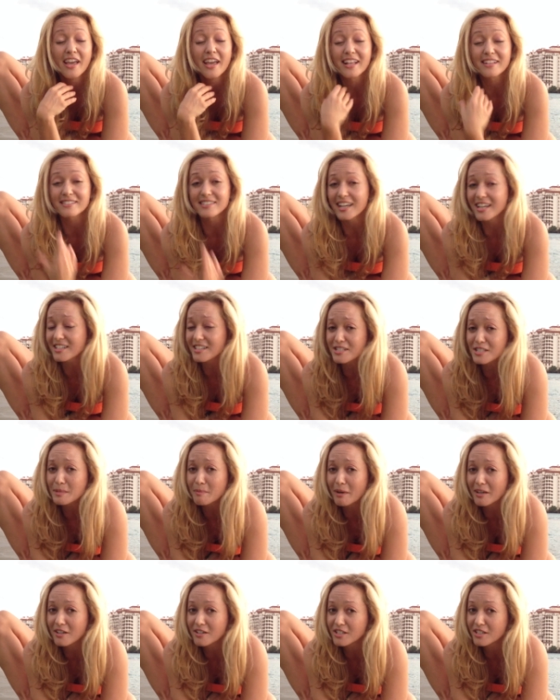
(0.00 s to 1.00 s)
It's not just
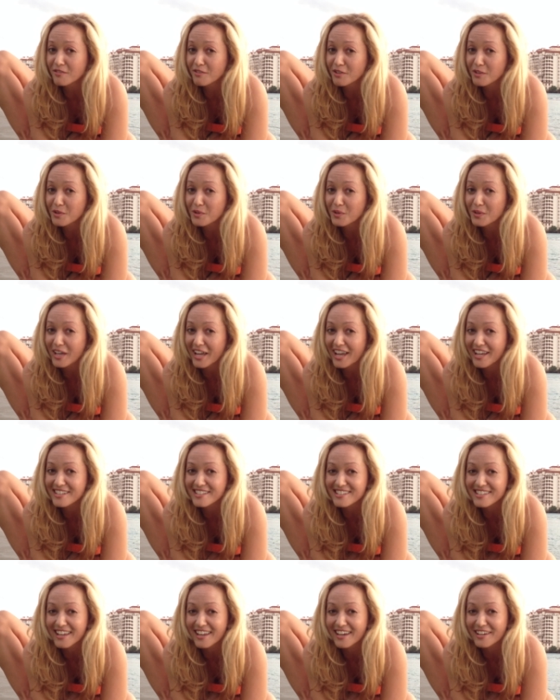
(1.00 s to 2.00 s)
about achieving a cool
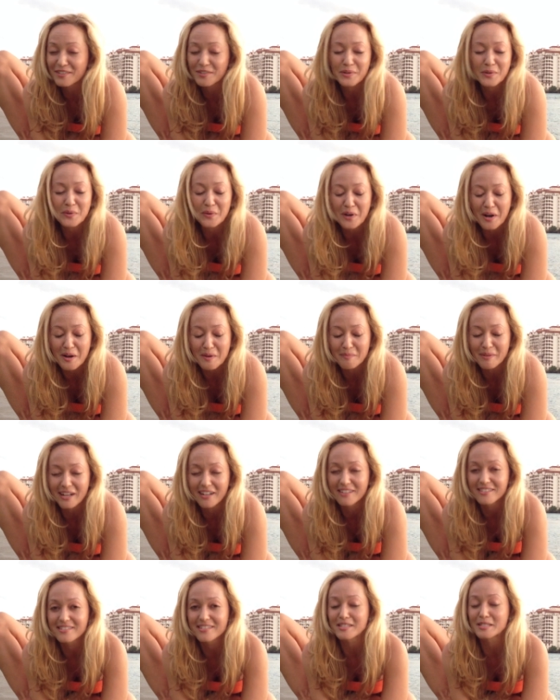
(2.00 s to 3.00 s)
handstand or cool arm
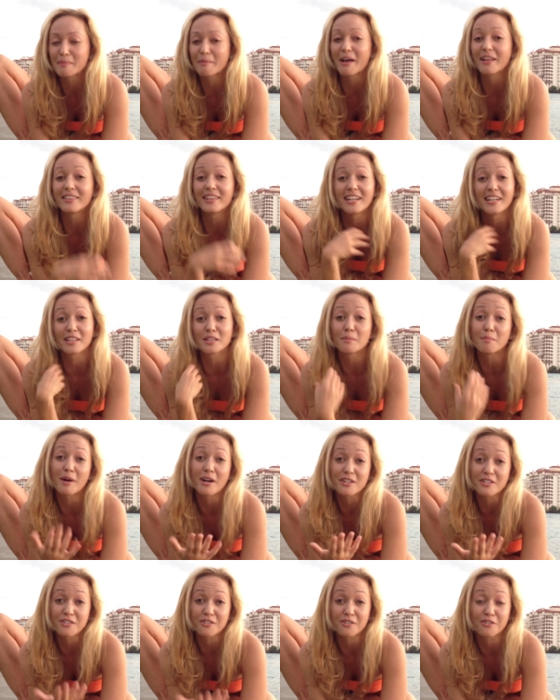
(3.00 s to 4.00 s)
balance, it's about letting the
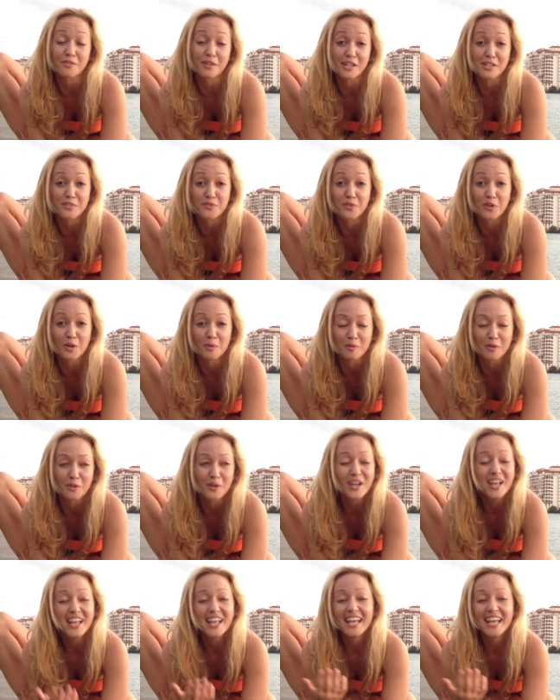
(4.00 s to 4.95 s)
posture transform you.